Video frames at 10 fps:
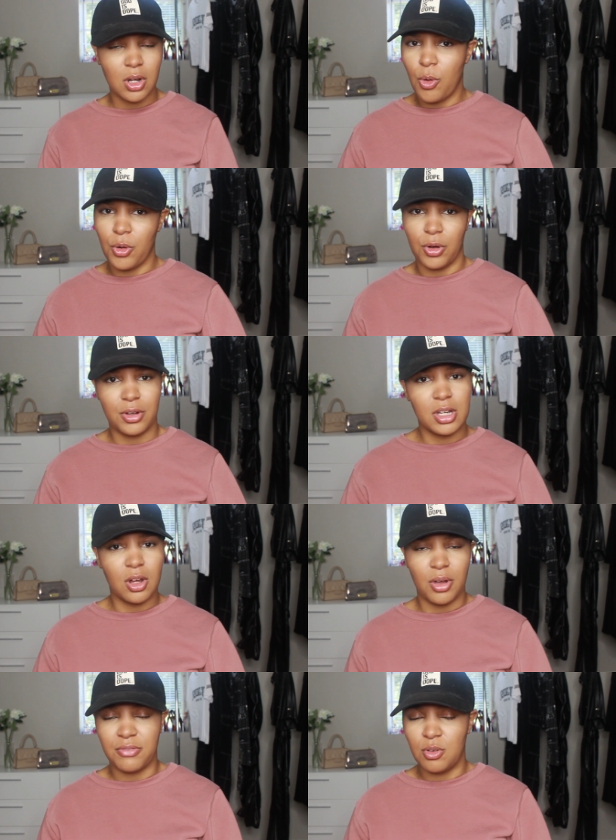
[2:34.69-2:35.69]
Or, you
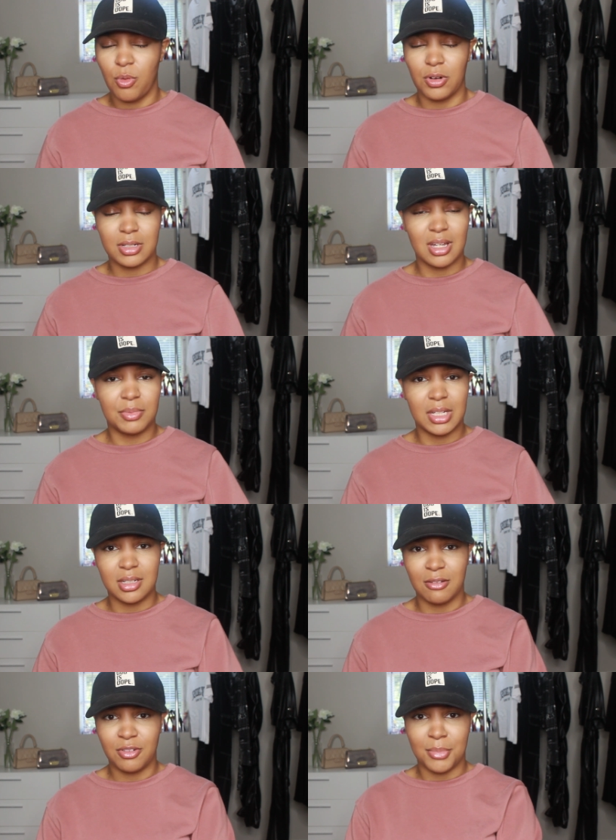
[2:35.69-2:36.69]
know, if you work something
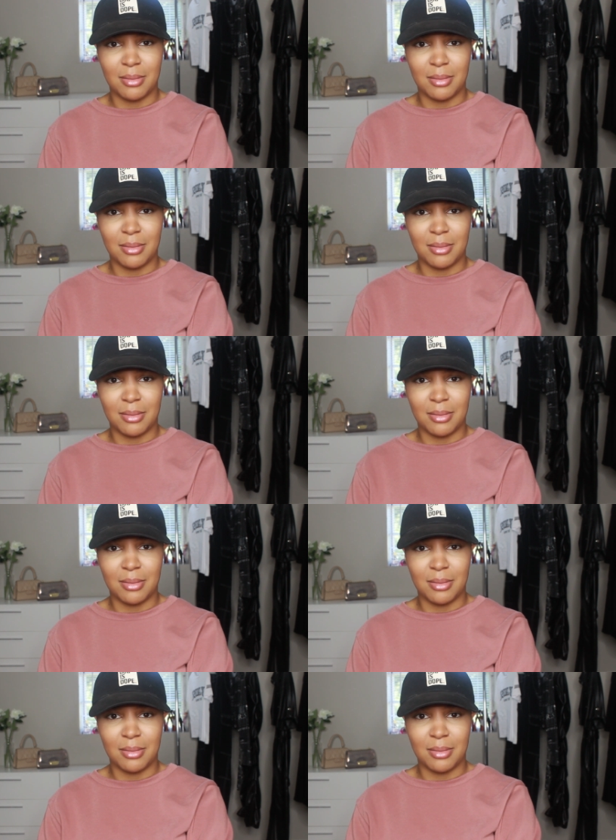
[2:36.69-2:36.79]
different,